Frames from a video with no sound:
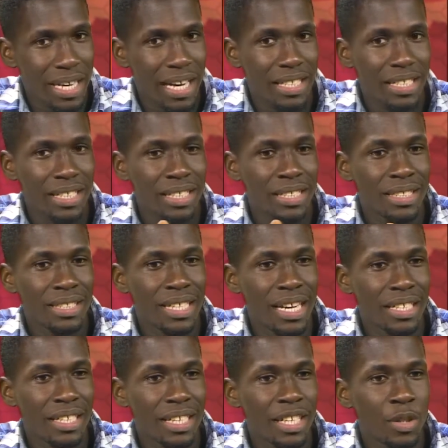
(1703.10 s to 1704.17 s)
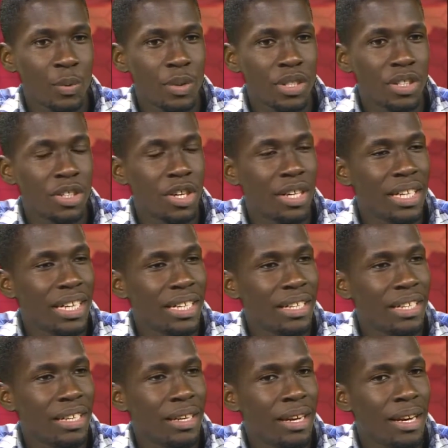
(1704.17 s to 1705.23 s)
that is that it was done
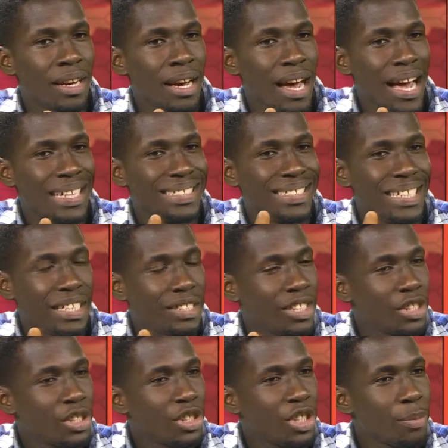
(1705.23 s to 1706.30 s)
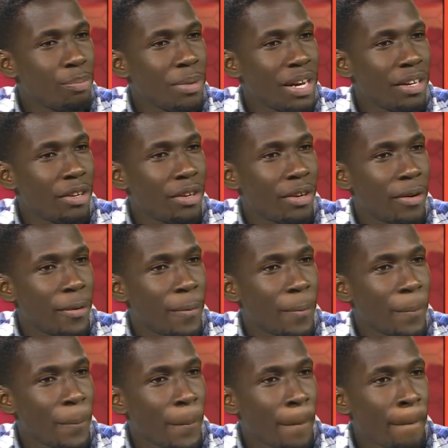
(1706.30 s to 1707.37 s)
in a dictatorship manner,
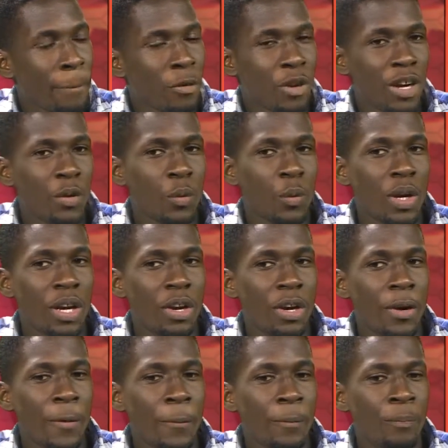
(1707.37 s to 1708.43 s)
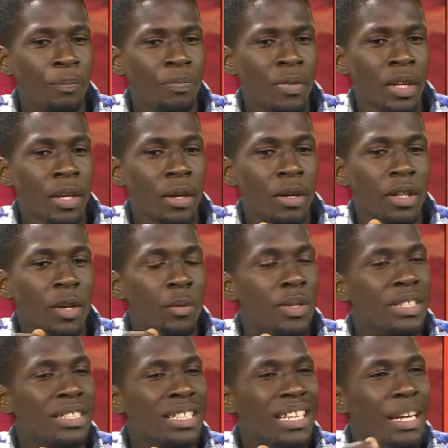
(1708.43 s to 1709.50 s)
right? Where there
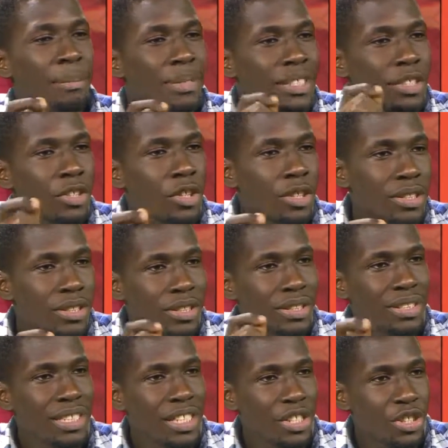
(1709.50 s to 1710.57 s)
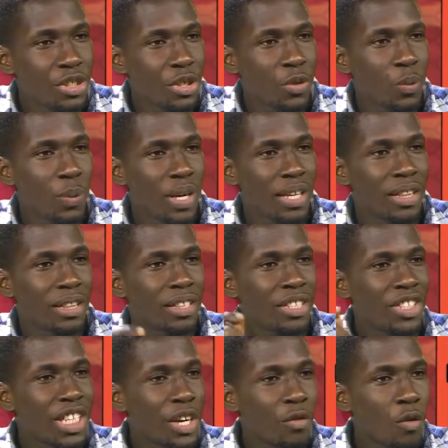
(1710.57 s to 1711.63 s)
was limited consultation with the
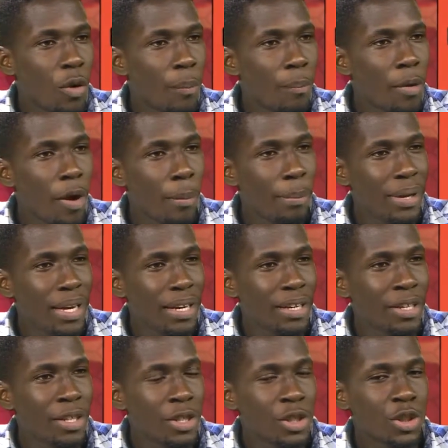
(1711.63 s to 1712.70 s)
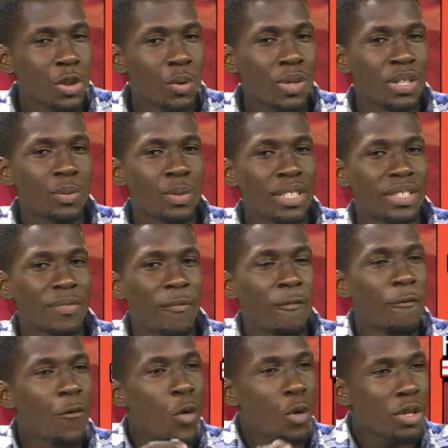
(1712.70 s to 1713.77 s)
general public, so it was
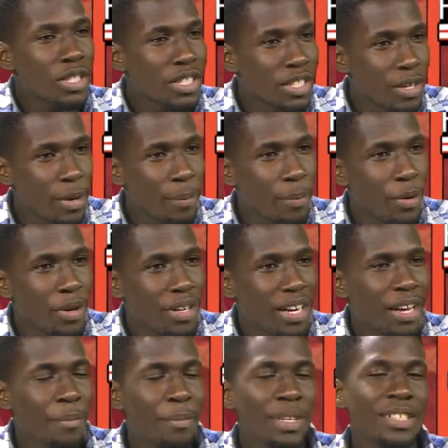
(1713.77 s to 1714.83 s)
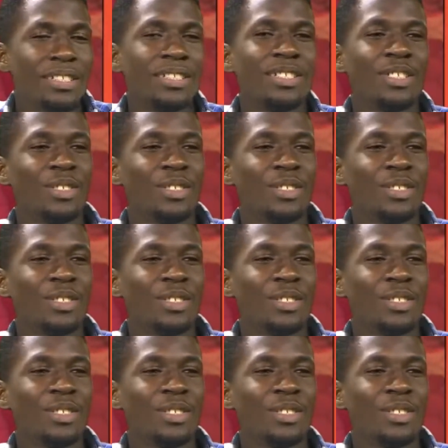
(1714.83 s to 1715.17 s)
forced upon. I mean,